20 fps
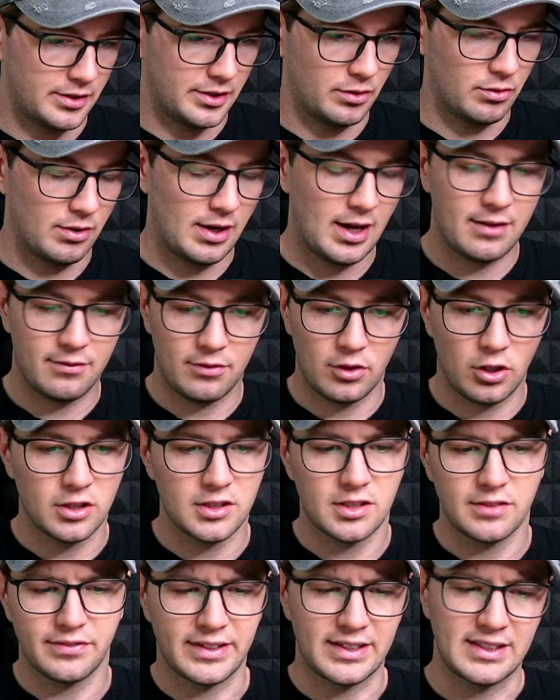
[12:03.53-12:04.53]
or have
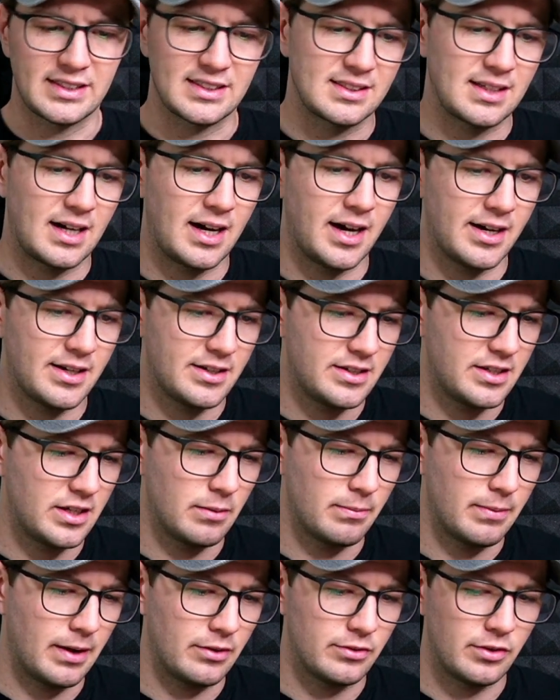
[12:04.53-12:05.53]
lots of anxiety
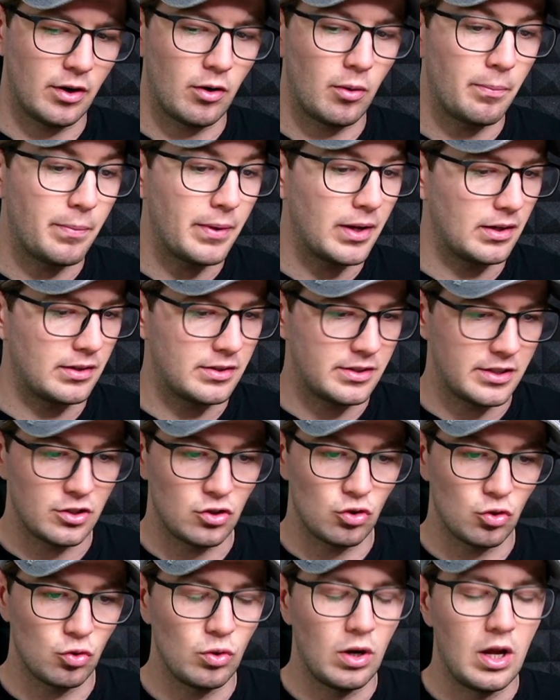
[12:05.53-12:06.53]
about their ability
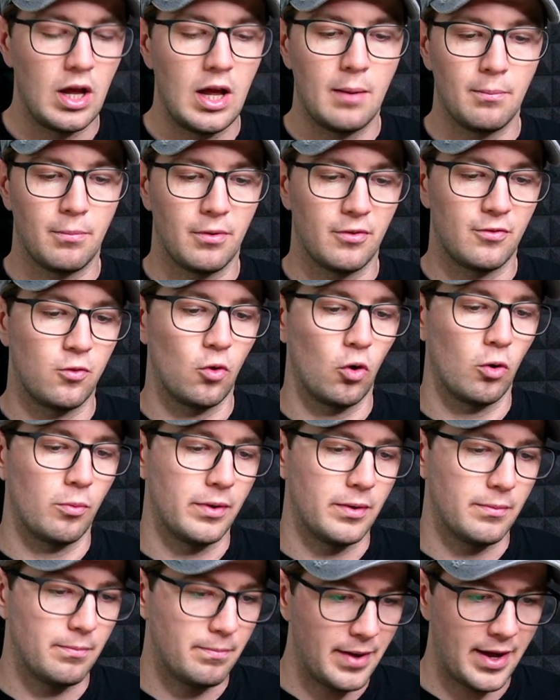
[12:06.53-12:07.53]
to perform
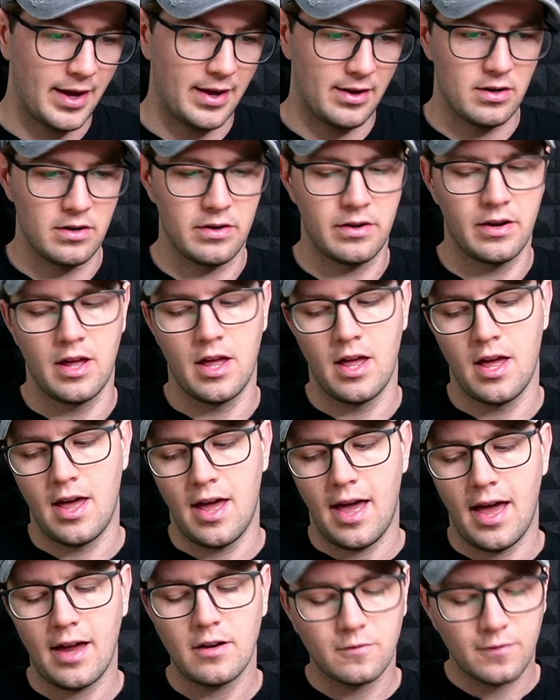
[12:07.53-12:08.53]
in bed.
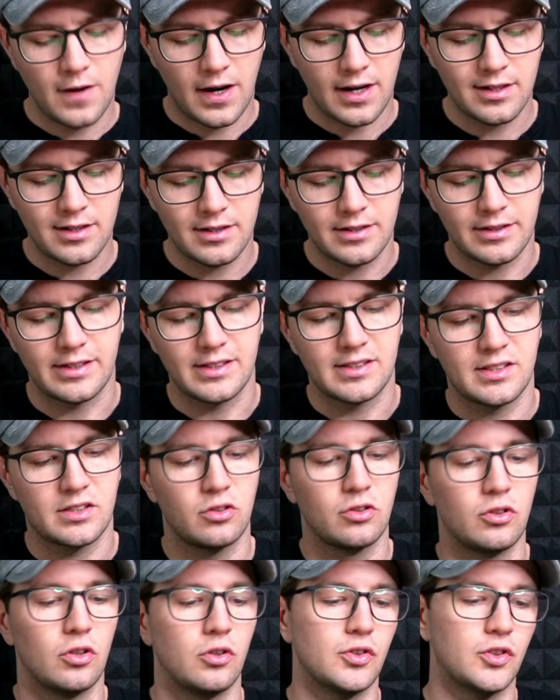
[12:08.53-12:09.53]
And finally, this
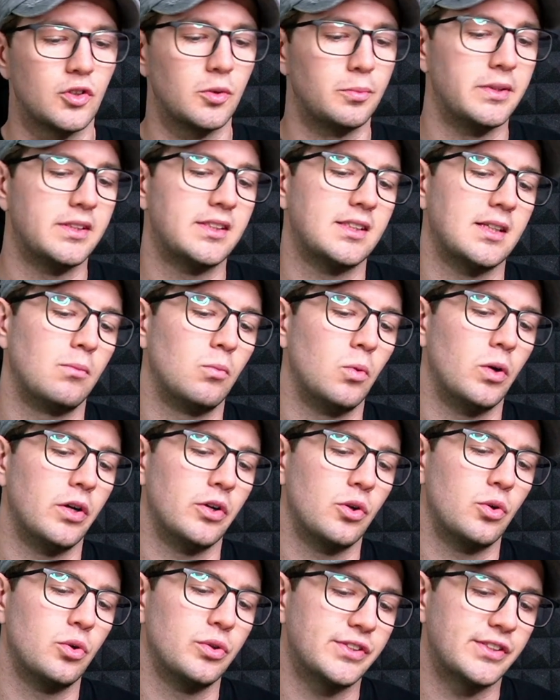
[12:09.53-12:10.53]
could also be someone
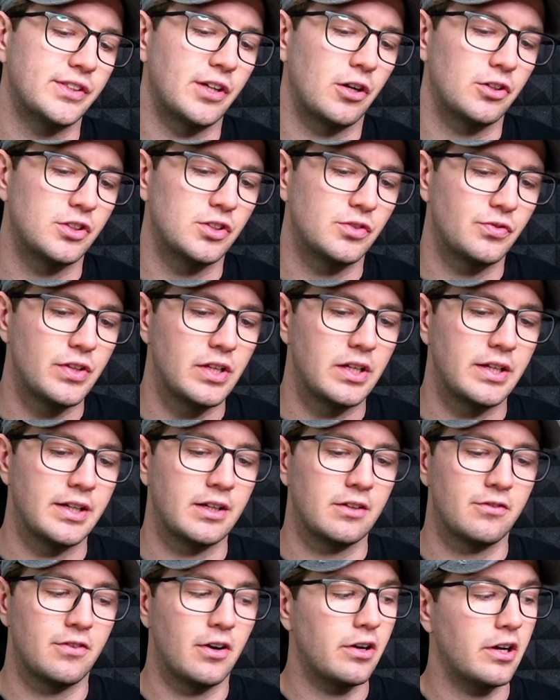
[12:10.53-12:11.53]
who starts
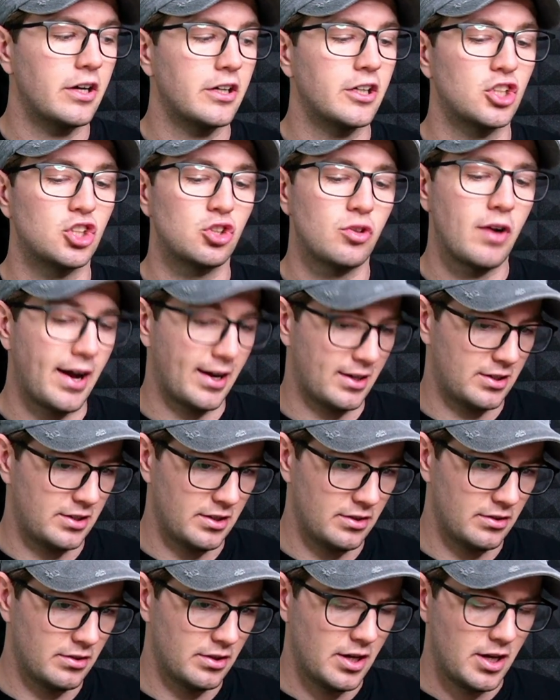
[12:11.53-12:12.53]
feeling very
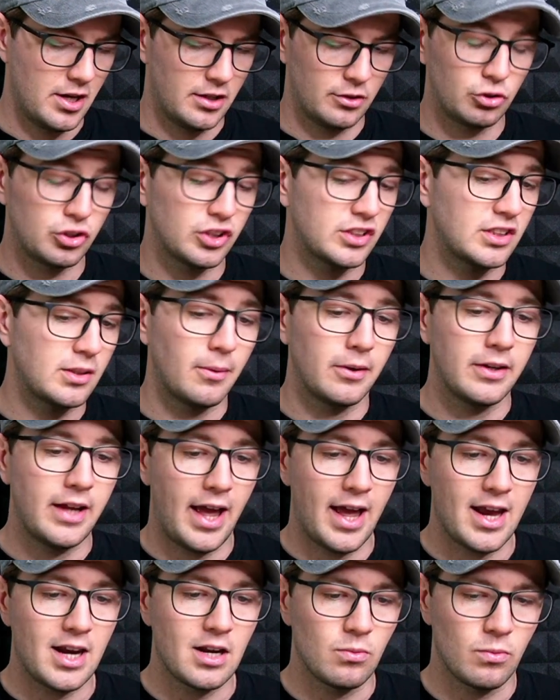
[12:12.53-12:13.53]
unattracted to just about
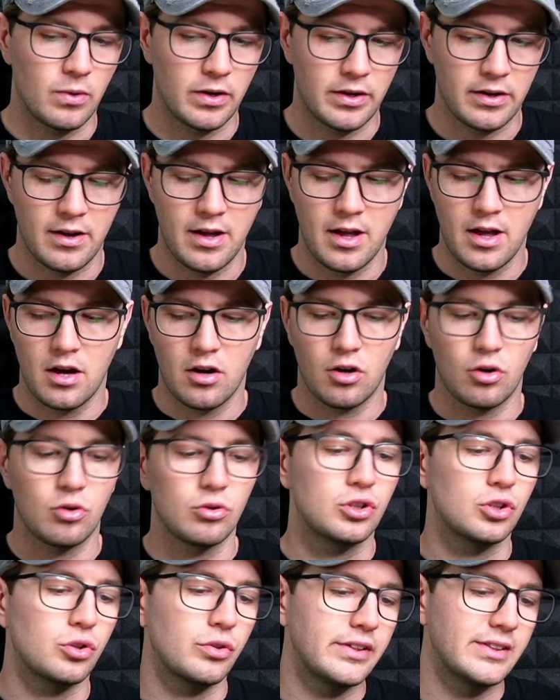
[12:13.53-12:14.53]
anyone who
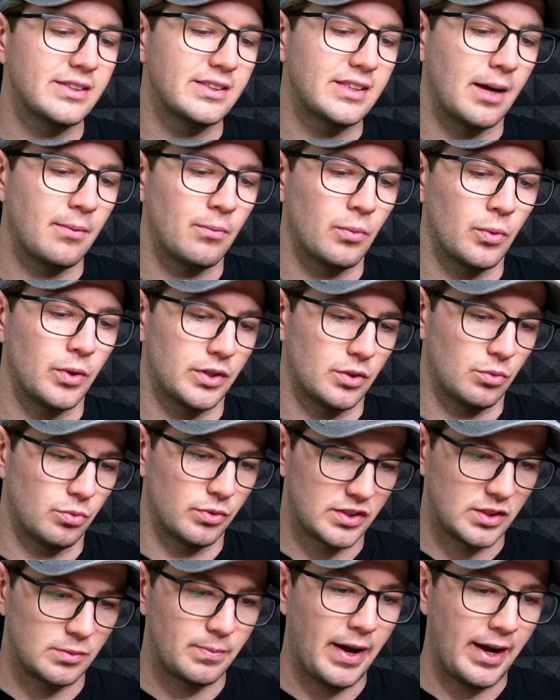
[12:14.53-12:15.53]
treats them with
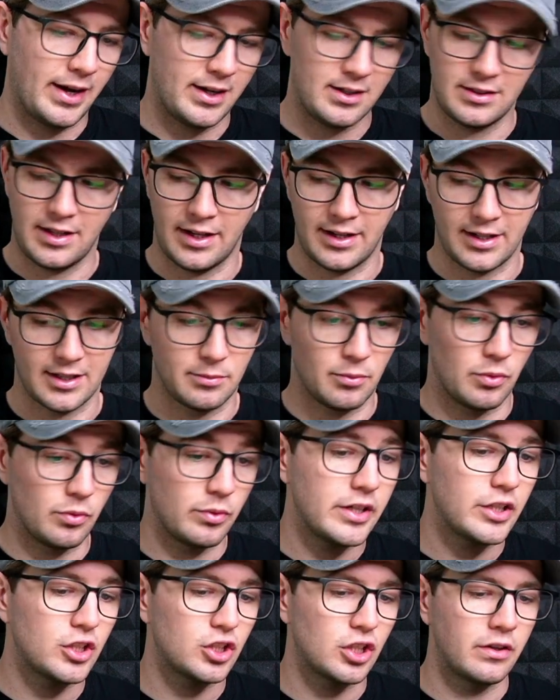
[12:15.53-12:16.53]
respect and
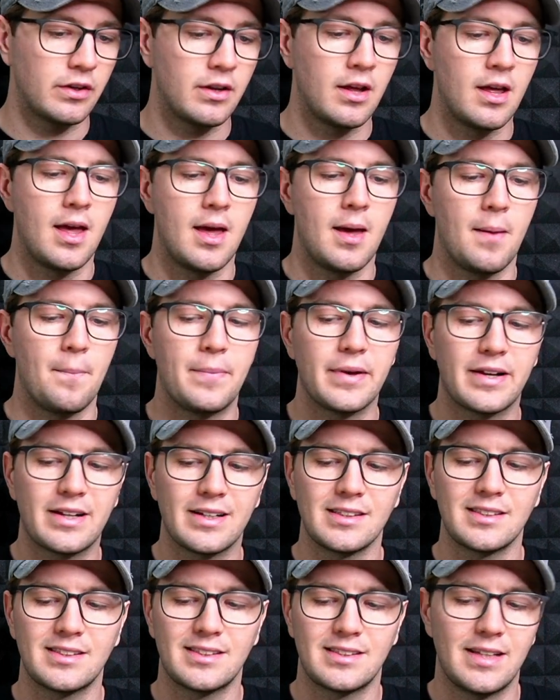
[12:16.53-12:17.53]
admiration
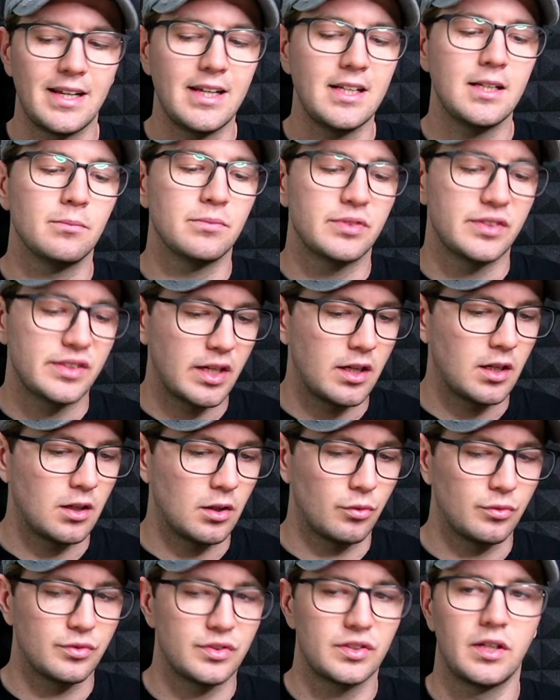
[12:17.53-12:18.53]
because they
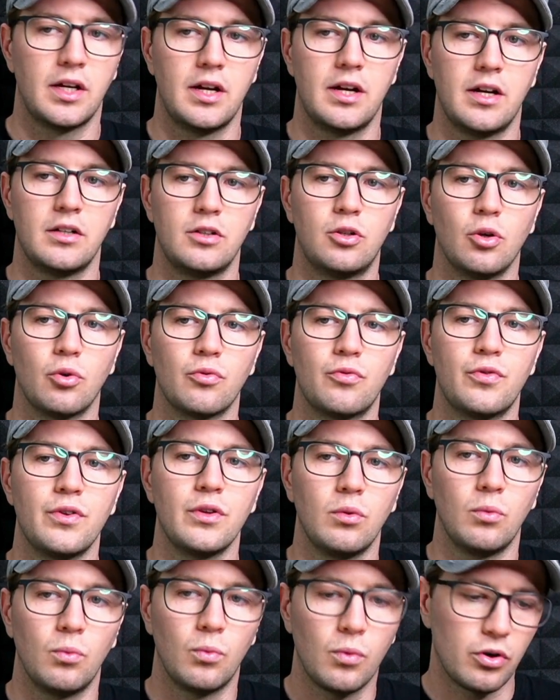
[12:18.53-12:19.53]
themselves don't
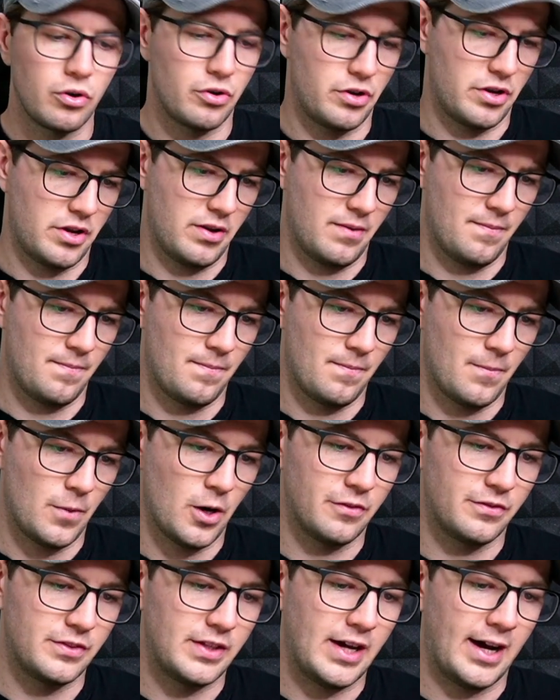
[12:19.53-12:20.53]
feel worthy
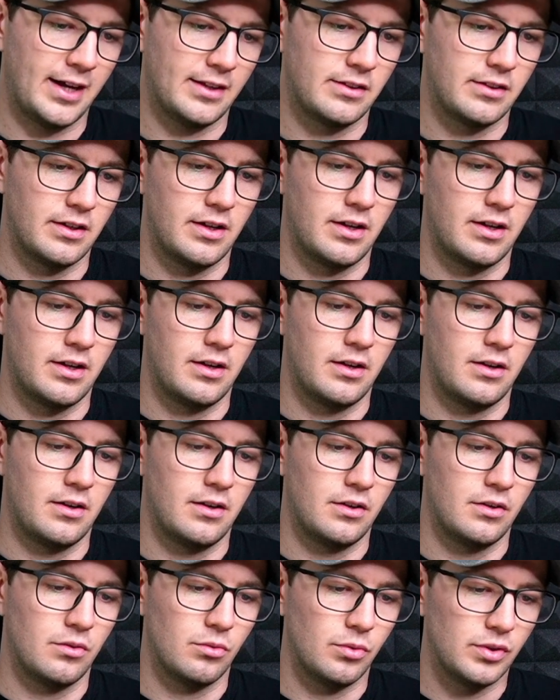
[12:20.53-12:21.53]
of that
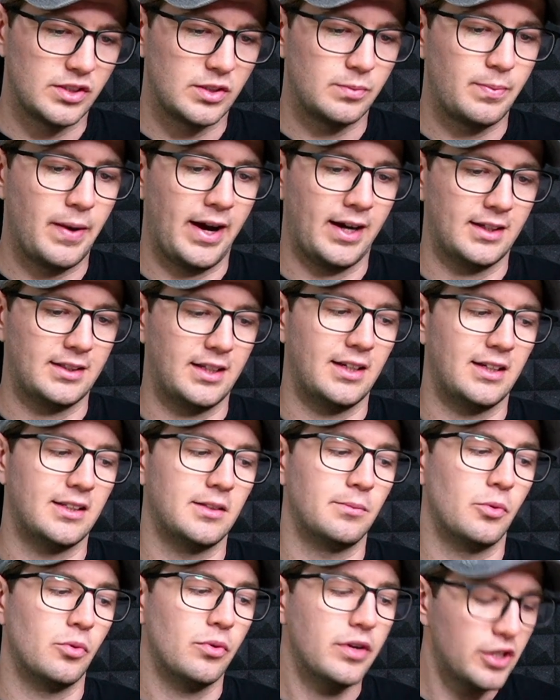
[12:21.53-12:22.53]
respect and
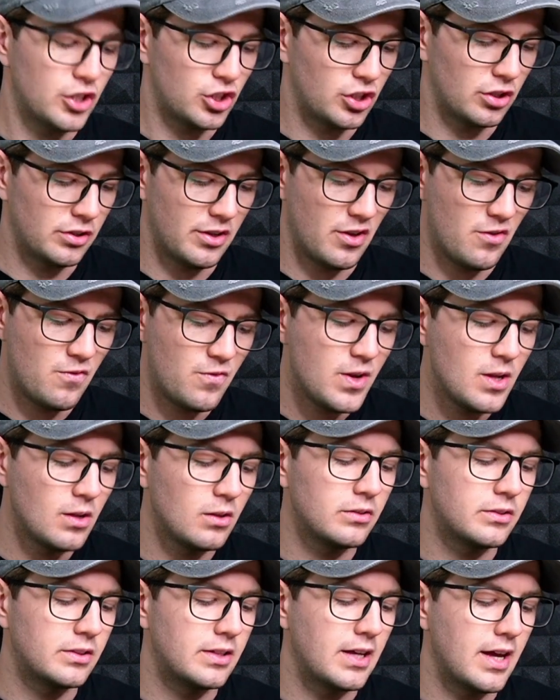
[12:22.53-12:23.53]
admiration. They
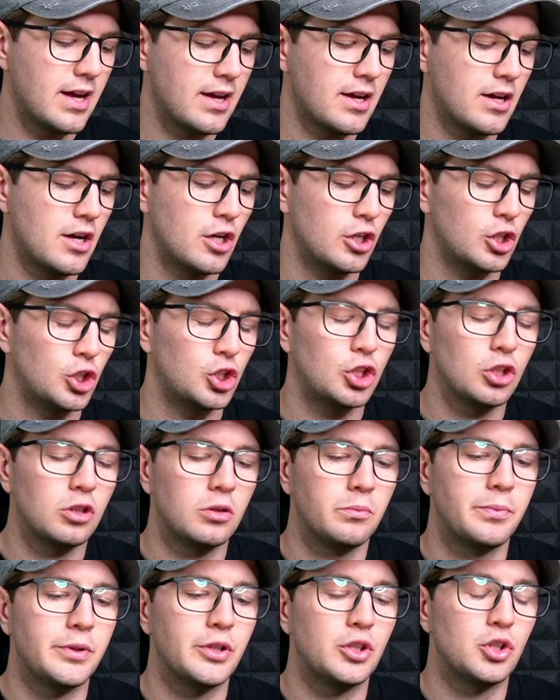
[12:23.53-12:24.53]
feel they
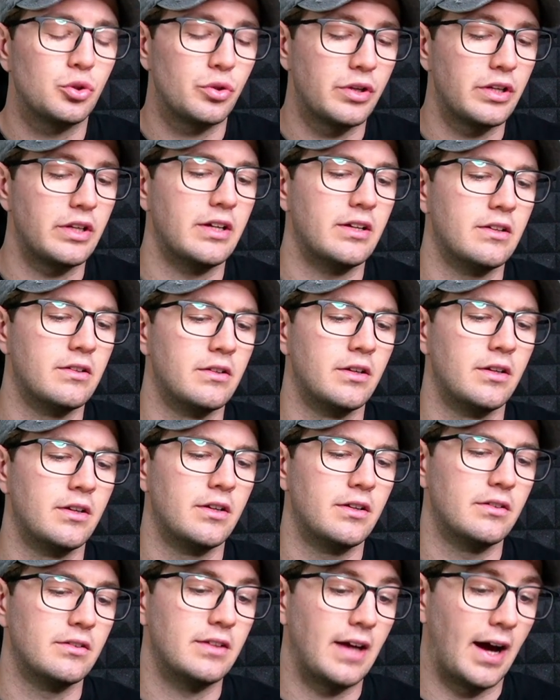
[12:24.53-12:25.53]
shouldn't be treated
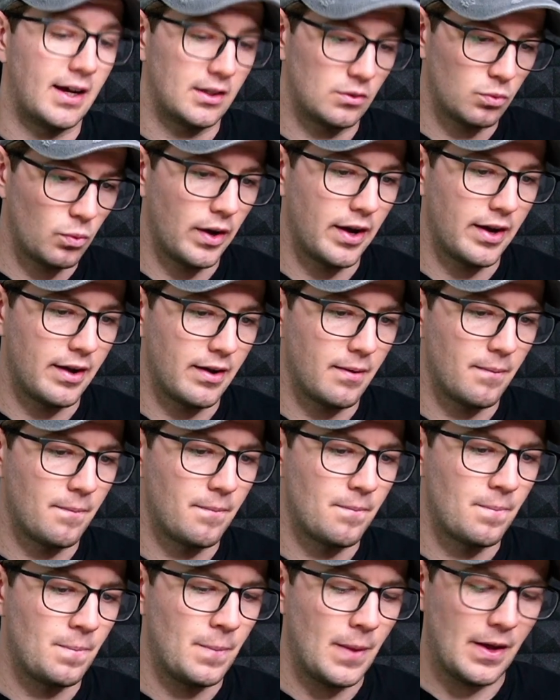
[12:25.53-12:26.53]
that way.
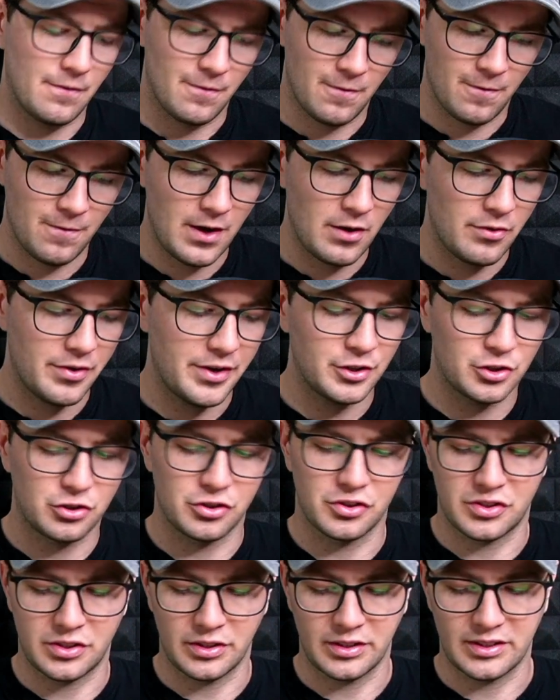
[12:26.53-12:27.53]
A very
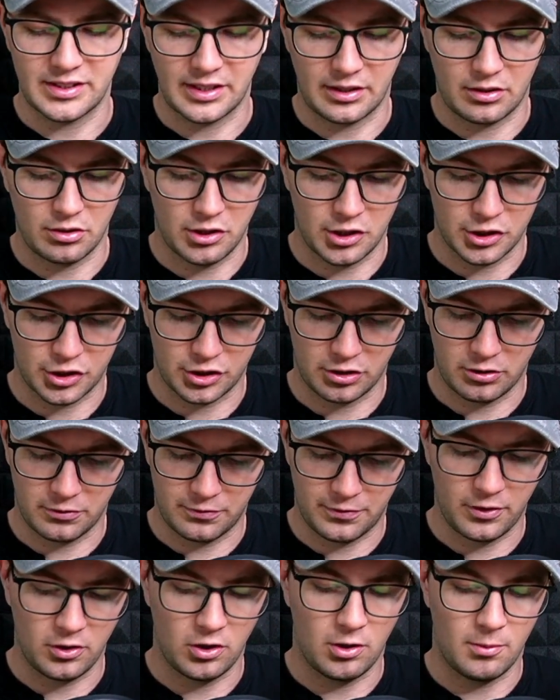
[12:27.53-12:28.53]
interesting psychological
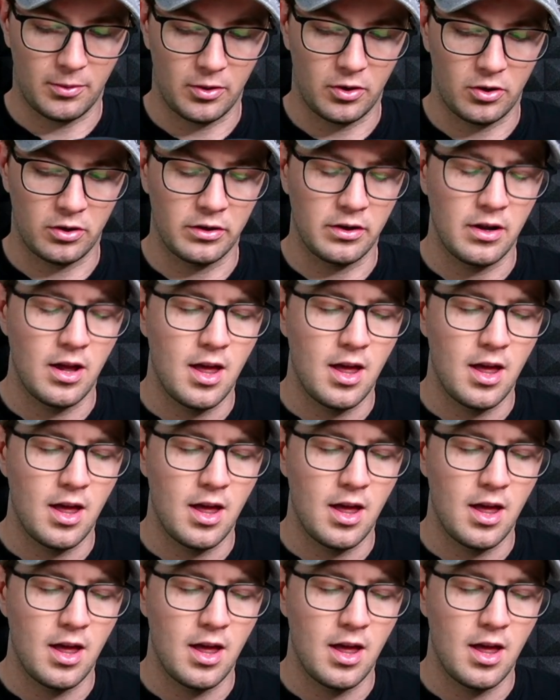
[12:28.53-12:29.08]
phenomenon,